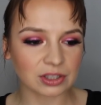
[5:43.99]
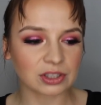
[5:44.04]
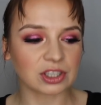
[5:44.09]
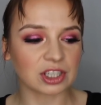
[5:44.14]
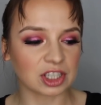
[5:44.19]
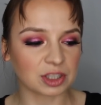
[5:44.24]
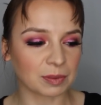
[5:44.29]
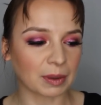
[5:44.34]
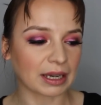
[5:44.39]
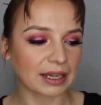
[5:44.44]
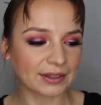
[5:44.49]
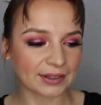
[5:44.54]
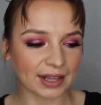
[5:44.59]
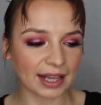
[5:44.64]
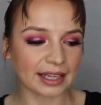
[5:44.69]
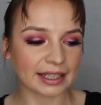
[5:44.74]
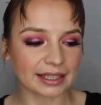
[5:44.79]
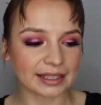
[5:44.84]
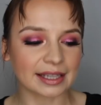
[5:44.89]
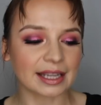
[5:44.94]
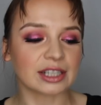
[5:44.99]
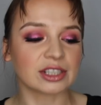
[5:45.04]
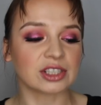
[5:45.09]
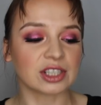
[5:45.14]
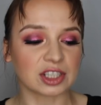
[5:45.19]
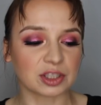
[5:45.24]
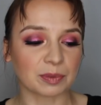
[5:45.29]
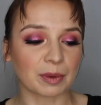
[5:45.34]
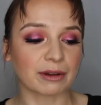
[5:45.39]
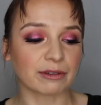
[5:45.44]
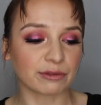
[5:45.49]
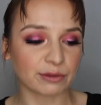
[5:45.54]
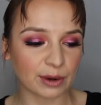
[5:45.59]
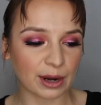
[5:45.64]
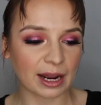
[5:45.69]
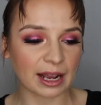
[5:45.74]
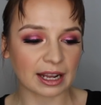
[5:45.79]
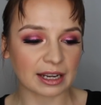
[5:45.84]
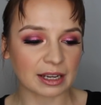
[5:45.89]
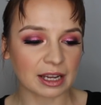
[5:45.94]
She's my client and she's my
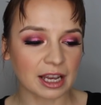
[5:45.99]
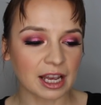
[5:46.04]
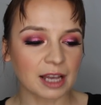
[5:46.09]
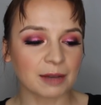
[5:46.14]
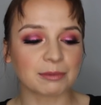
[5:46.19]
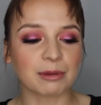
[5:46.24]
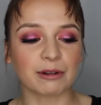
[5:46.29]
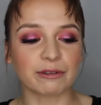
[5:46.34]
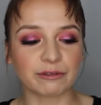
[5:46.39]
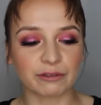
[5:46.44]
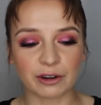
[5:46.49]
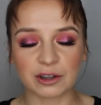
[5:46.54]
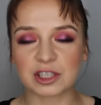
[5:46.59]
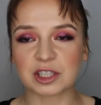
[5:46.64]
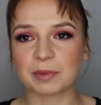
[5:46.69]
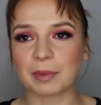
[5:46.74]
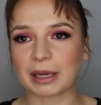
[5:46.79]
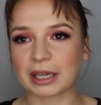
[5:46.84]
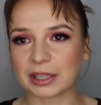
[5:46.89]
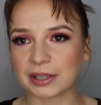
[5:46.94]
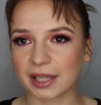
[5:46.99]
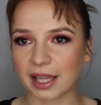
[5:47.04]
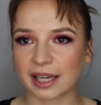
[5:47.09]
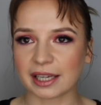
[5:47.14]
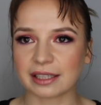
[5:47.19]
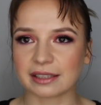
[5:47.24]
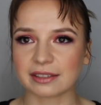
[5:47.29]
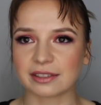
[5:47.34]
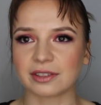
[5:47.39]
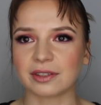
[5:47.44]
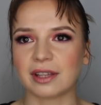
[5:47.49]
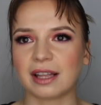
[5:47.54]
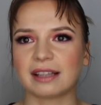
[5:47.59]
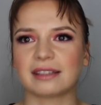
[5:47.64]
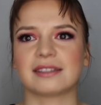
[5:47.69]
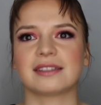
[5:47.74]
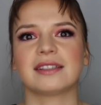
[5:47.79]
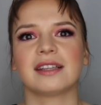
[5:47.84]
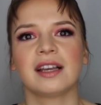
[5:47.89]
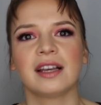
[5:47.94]
friend, but first my client." So
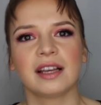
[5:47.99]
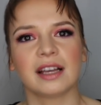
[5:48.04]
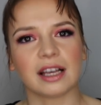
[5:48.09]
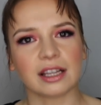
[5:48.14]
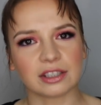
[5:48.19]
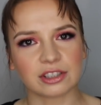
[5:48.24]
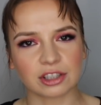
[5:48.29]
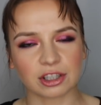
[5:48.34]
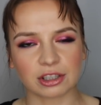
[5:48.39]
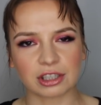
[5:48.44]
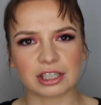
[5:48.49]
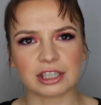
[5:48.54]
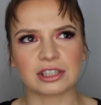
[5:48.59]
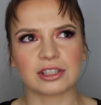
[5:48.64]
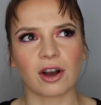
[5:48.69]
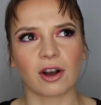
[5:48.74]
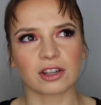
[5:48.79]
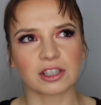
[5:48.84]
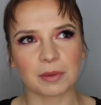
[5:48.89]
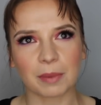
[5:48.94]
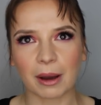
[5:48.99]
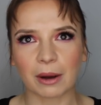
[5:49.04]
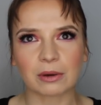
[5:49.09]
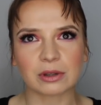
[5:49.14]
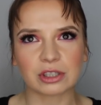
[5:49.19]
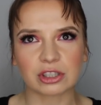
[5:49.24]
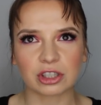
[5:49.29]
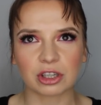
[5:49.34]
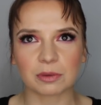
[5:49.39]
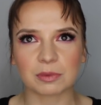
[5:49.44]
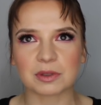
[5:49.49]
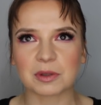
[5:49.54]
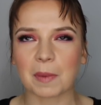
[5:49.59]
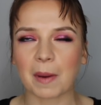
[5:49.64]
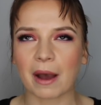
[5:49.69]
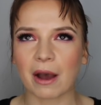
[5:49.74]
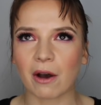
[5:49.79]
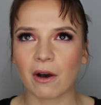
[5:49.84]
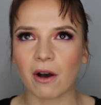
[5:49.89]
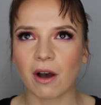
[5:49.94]
that's, and he talked about in terms
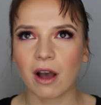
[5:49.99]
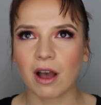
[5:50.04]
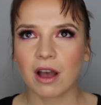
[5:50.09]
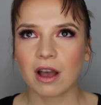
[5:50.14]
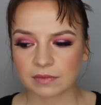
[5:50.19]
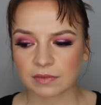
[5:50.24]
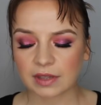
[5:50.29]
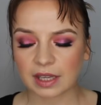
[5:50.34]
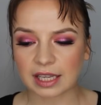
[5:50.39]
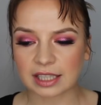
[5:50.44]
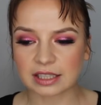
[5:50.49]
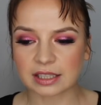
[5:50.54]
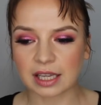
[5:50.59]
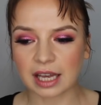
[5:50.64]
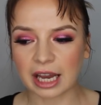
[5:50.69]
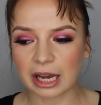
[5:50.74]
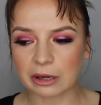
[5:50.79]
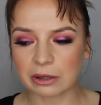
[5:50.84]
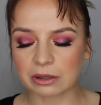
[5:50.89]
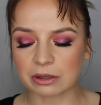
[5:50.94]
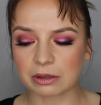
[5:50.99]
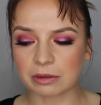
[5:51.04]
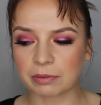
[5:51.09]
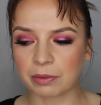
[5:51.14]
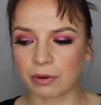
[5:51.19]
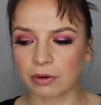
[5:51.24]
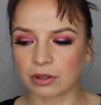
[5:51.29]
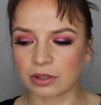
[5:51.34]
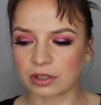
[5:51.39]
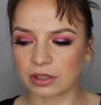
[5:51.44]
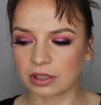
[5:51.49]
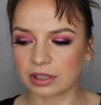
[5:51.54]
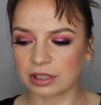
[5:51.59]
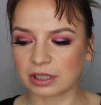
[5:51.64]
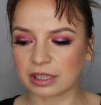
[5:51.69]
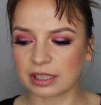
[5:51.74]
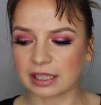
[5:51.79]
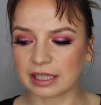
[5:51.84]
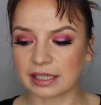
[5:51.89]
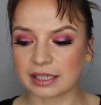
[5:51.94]
about how
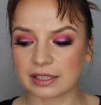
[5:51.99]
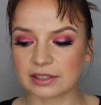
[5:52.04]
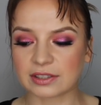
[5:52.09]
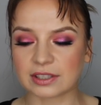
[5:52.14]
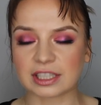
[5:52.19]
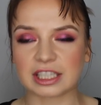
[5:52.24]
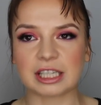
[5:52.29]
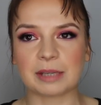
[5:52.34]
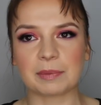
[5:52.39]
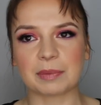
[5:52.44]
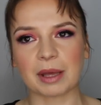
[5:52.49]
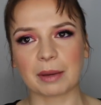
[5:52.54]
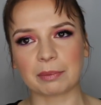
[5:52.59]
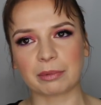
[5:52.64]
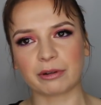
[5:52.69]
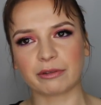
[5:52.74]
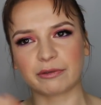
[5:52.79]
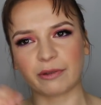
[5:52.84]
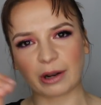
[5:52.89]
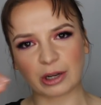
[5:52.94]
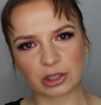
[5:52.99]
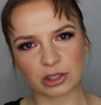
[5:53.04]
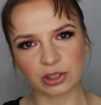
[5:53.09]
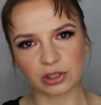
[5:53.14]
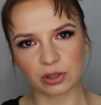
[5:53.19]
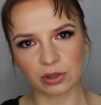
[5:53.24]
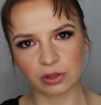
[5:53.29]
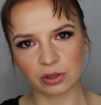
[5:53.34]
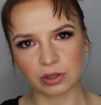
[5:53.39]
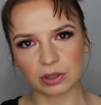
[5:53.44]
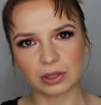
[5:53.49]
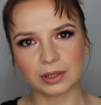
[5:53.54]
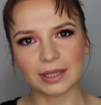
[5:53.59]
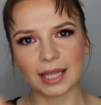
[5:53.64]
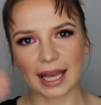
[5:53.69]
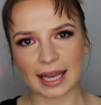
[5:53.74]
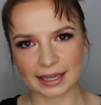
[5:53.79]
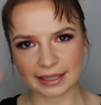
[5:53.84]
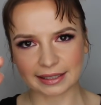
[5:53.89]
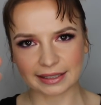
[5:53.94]
important it is to keep that professional
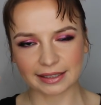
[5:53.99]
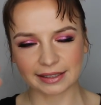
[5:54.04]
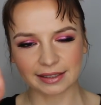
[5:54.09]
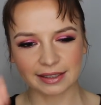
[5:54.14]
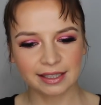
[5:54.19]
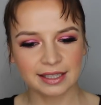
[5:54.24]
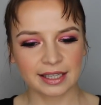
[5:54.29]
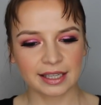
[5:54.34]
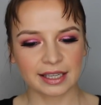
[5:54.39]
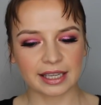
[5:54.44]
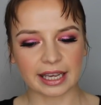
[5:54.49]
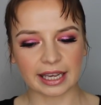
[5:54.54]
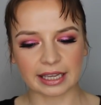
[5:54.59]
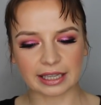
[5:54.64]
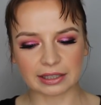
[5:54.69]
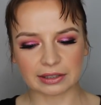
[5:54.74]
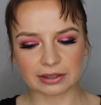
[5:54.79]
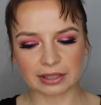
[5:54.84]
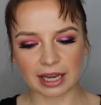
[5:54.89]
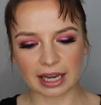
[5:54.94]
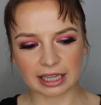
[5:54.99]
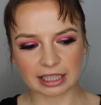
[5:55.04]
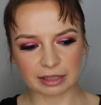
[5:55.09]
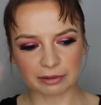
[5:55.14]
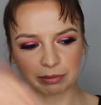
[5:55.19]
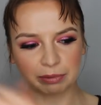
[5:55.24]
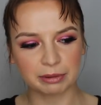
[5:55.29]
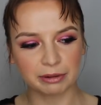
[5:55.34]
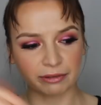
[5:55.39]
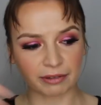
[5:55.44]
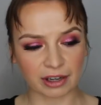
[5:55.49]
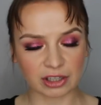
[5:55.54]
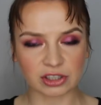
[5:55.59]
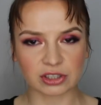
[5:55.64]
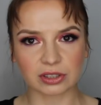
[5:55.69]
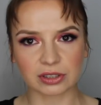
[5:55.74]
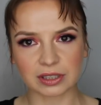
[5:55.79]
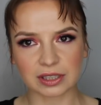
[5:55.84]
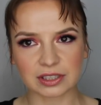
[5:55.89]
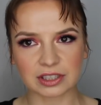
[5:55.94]
line, a line of
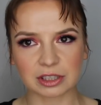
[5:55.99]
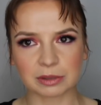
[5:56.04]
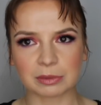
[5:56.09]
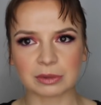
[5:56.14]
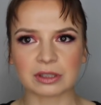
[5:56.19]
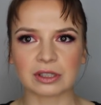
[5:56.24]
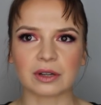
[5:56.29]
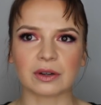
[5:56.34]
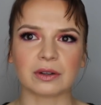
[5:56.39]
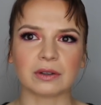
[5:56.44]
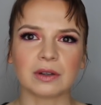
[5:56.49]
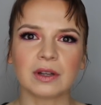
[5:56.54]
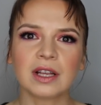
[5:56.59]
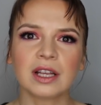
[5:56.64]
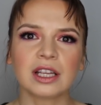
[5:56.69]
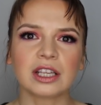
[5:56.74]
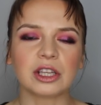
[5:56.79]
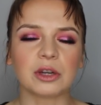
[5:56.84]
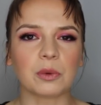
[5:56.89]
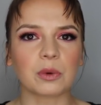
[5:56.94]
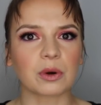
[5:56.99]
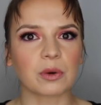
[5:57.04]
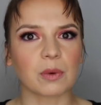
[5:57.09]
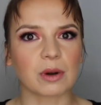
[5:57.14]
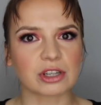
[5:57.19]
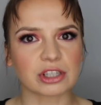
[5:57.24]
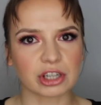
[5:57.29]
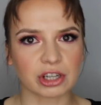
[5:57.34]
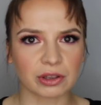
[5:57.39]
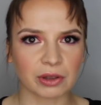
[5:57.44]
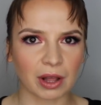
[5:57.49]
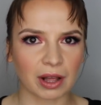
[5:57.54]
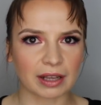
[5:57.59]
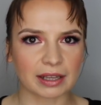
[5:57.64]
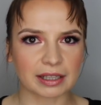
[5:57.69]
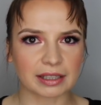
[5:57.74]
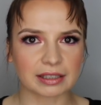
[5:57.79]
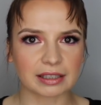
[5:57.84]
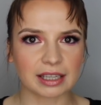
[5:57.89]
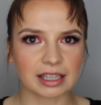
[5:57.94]
professionalism. You know, you wouldn't want your
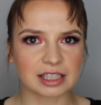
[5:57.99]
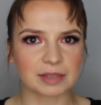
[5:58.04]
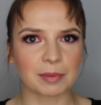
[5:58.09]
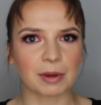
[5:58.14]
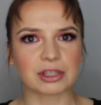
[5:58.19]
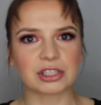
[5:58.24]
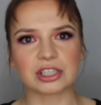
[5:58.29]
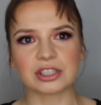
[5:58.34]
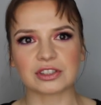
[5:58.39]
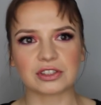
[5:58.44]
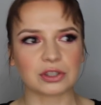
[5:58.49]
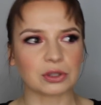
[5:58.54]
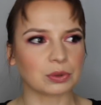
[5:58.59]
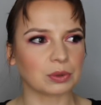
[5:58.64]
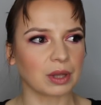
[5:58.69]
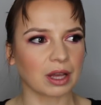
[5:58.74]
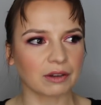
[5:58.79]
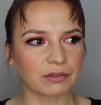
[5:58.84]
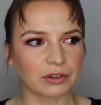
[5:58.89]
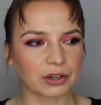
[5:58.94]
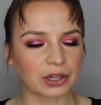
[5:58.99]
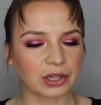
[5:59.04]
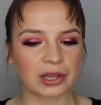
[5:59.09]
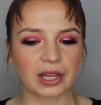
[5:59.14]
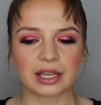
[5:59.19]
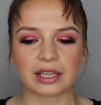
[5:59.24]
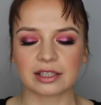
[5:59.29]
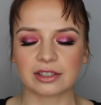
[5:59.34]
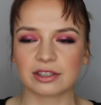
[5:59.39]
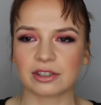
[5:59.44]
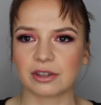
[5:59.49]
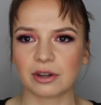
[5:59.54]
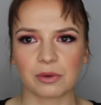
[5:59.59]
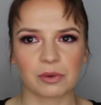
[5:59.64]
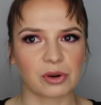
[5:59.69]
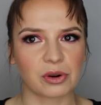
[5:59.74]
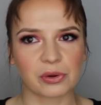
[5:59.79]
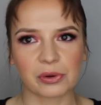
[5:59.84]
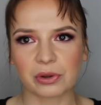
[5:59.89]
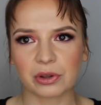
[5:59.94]
client, as much as you love your clients, you
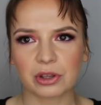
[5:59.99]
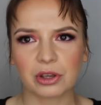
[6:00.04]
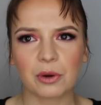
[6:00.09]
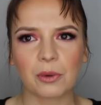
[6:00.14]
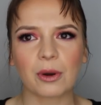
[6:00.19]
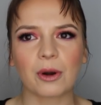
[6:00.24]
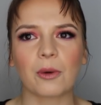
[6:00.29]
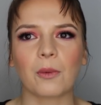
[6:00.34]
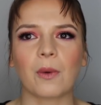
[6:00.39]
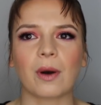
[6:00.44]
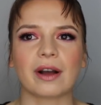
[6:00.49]
wouldn't